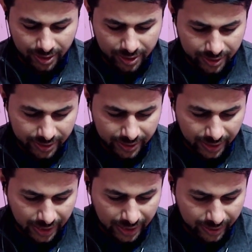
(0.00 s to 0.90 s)
it is
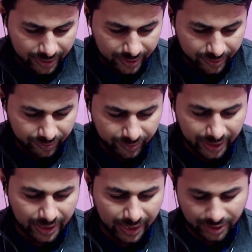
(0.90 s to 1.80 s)
at
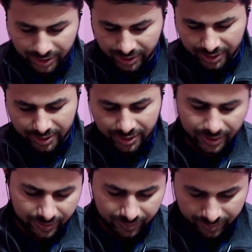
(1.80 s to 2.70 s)
very large distance
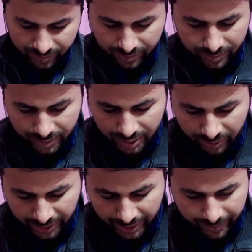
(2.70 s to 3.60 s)

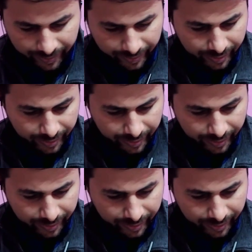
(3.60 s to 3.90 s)
away,